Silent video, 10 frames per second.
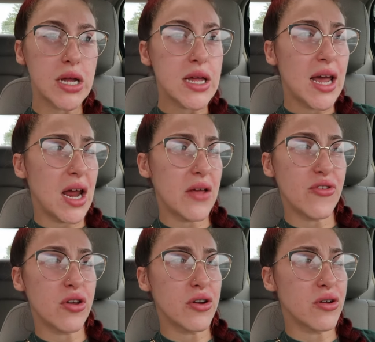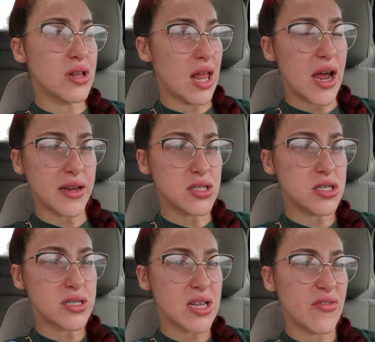And if you're lying to
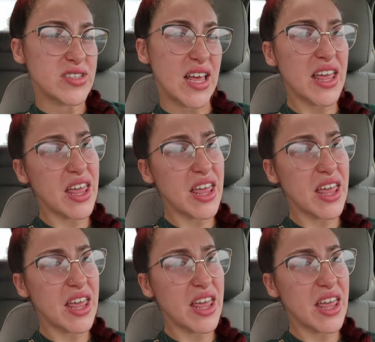yourself and say, ew,